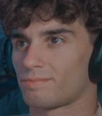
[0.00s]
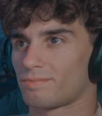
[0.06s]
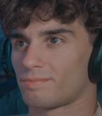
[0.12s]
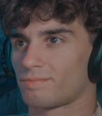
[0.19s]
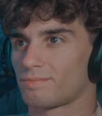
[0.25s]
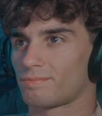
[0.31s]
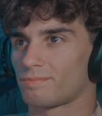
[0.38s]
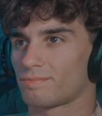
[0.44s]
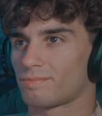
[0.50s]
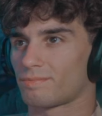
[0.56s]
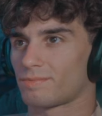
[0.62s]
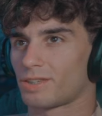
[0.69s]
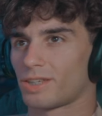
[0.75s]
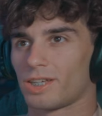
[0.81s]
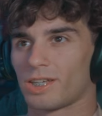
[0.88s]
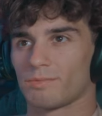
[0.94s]
I
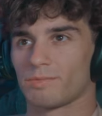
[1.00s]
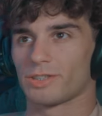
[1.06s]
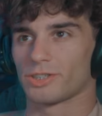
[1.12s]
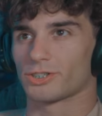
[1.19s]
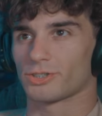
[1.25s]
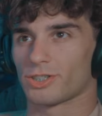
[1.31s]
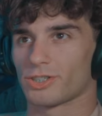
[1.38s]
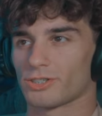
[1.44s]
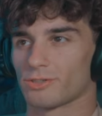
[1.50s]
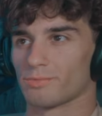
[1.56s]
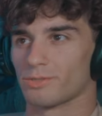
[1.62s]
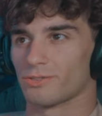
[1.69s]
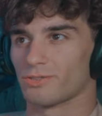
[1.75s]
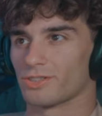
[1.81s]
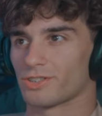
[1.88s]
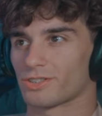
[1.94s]
mean, the trees are moving,
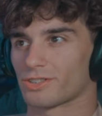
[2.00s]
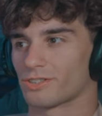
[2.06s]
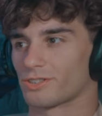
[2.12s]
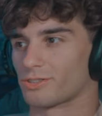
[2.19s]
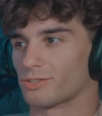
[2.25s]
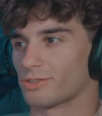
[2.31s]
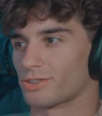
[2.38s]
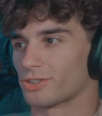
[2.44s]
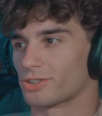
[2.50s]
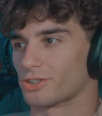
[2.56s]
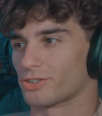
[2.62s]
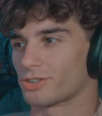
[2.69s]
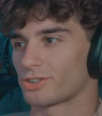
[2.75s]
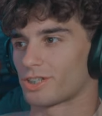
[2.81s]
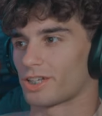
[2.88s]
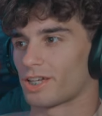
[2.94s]
so she look.
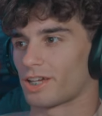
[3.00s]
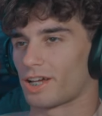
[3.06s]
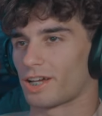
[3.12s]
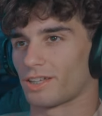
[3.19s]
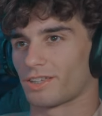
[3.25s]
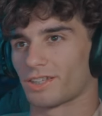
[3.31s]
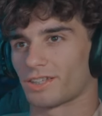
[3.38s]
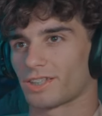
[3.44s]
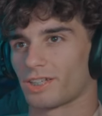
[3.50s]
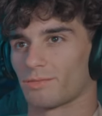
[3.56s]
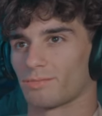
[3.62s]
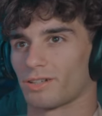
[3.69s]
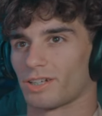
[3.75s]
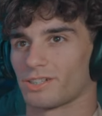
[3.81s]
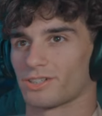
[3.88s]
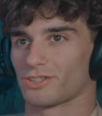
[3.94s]
I think that implies
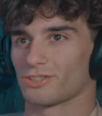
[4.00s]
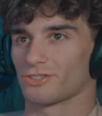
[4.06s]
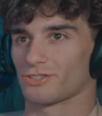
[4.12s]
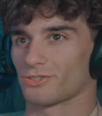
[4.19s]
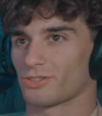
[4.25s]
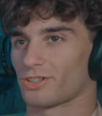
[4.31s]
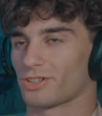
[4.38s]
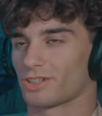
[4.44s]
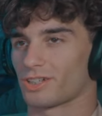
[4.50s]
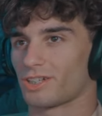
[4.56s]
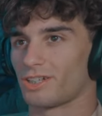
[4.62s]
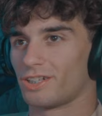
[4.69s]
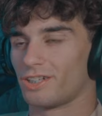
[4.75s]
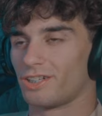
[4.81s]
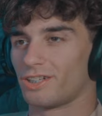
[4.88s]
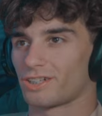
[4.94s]
she's
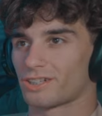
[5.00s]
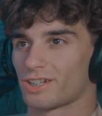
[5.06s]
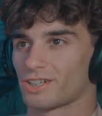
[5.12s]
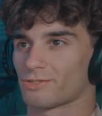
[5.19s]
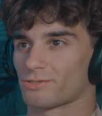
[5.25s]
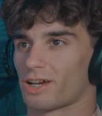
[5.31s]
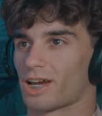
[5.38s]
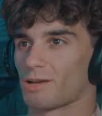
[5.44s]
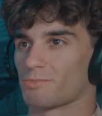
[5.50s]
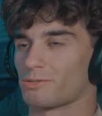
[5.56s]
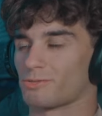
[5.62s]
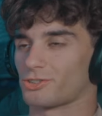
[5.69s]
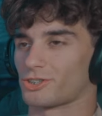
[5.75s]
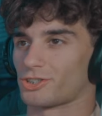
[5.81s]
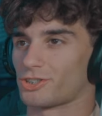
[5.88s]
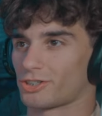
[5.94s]
drugged. That's what happened when she
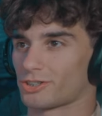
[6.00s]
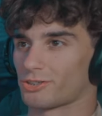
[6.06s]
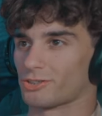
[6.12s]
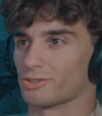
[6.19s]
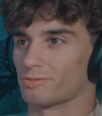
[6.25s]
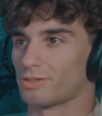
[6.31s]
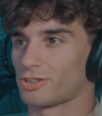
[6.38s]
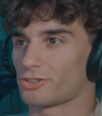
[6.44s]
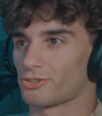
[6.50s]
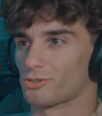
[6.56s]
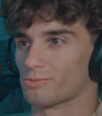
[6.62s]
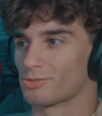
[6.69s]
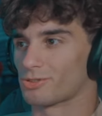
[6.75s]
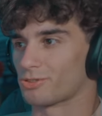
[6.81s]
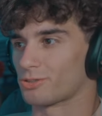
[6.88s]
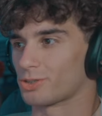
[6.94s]
took the mushrooms
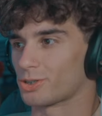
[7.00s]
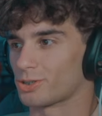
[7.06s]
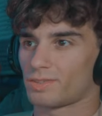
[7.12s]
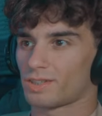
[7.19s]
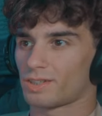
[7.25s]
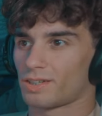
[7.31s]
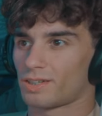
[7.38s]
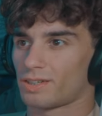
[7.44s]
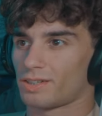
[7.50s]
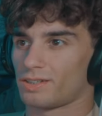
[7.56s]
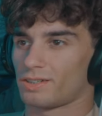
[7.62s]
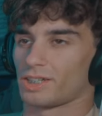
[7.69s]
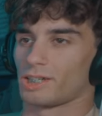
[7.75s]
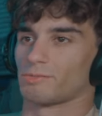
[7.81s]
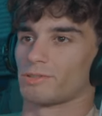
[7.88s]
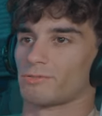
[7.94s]
earlier. I
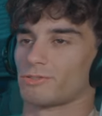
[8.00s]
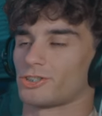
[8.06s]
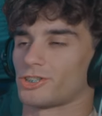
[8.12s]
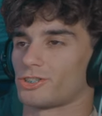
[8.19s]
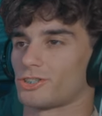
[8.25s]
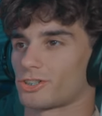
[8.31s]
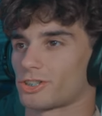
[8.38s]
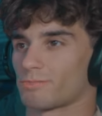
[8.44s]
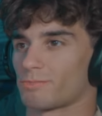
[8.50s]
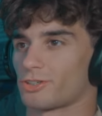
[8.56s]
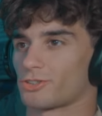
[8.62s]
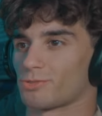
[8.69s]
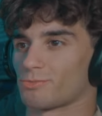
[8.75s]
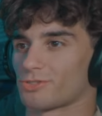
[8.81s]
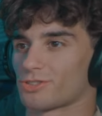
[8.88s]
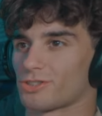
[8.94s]
mean, when she took the mushrooms
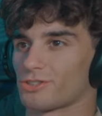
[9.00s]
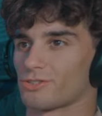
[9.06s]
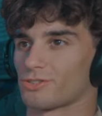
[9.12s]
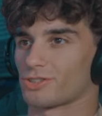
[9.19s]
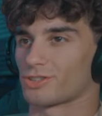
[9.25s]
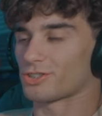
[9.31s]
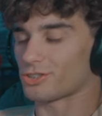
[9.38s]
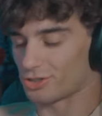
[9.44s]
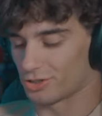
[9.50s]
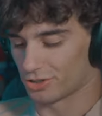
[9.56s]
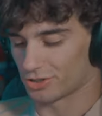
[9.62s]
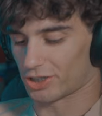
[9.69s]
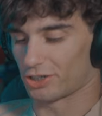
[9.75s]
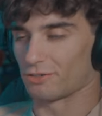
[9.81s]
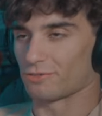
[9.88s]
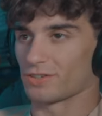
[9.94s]
too, she looked at her
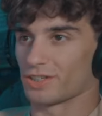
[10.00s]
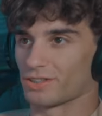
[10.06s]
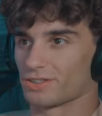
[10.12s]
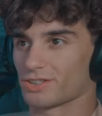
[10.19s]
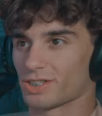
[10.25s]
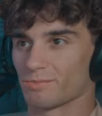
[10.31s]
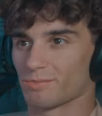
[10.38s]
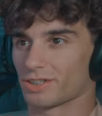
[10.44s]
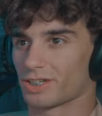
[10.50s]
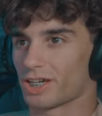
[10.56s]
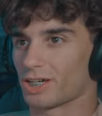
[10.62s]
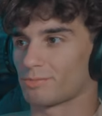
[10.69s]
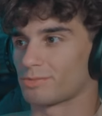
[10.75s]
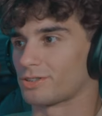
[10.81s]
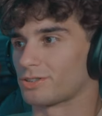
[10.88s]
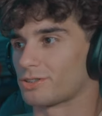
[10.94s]
feet and the same thing happened
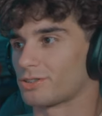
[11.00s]
too.